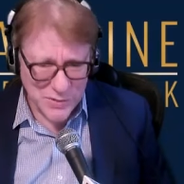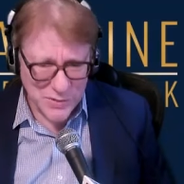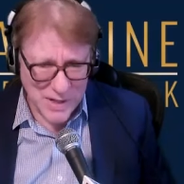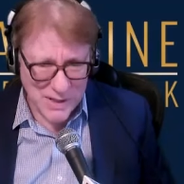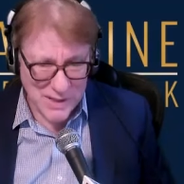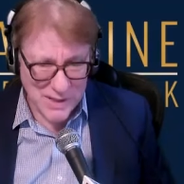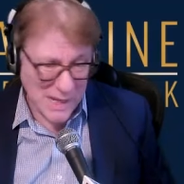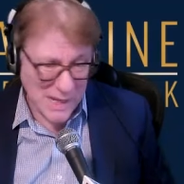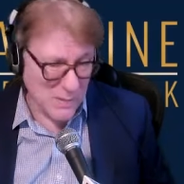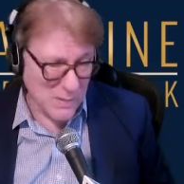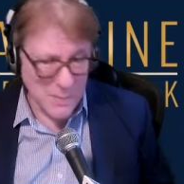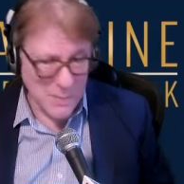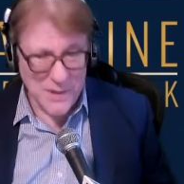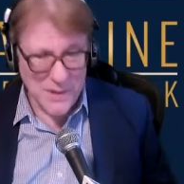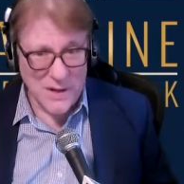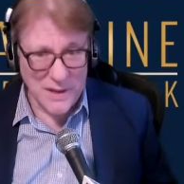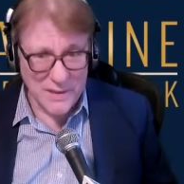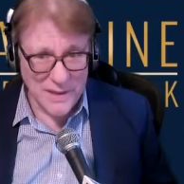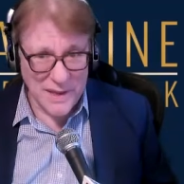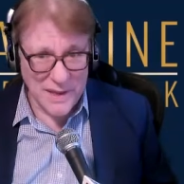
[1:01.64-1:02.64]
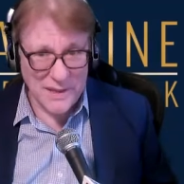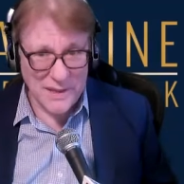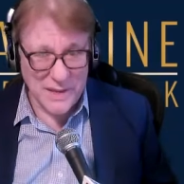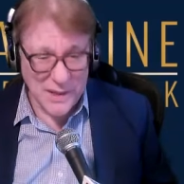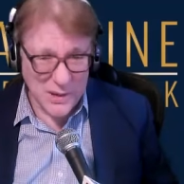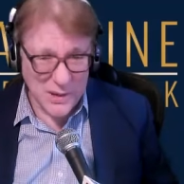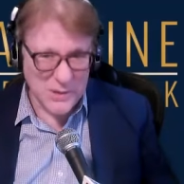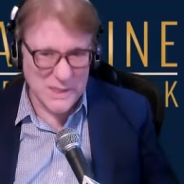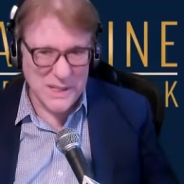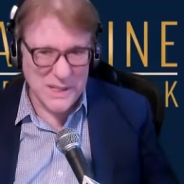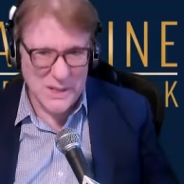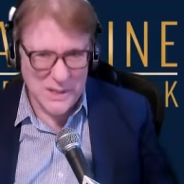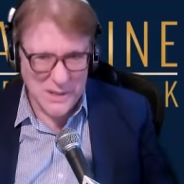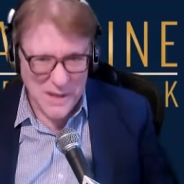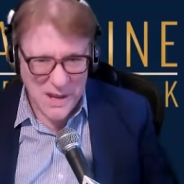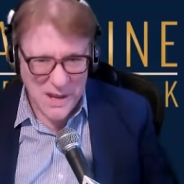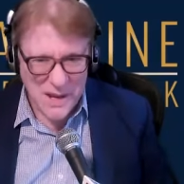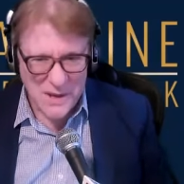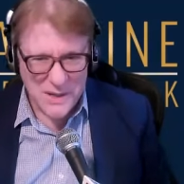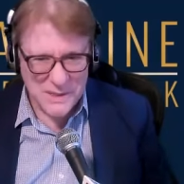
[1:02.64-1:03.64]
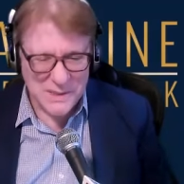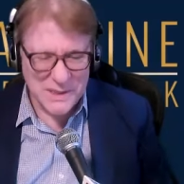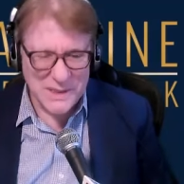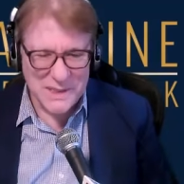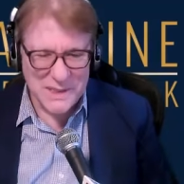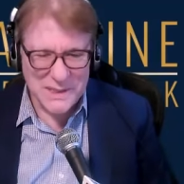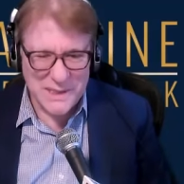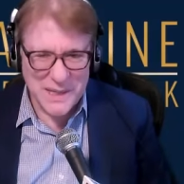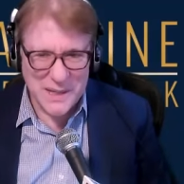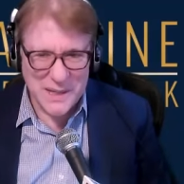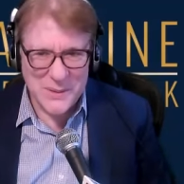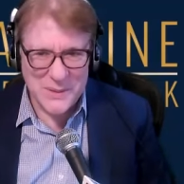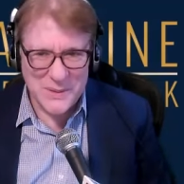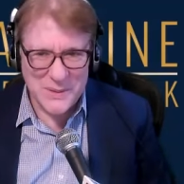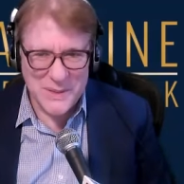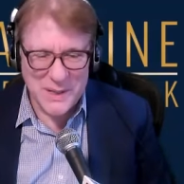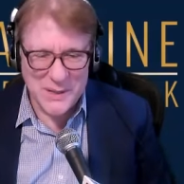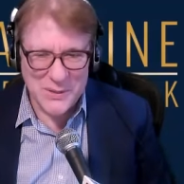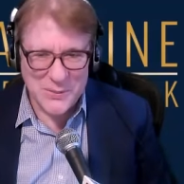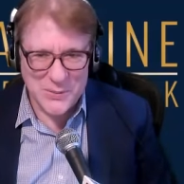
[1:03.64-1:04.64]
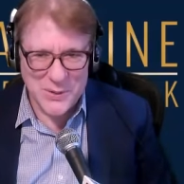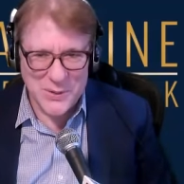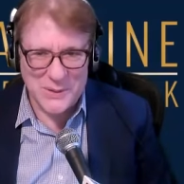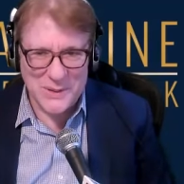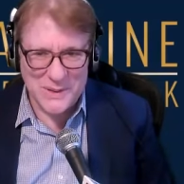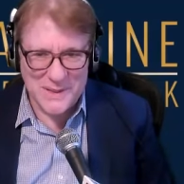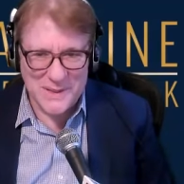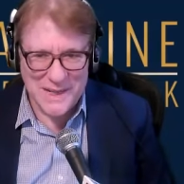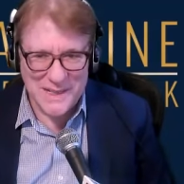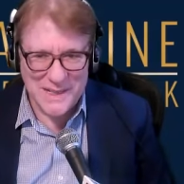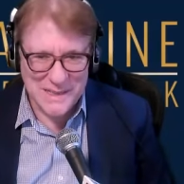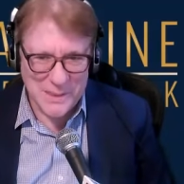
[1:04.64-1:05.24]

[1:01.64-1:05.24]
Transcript: Rockland. But beyond that, they say Yossi Gestetner is on the Rolodex.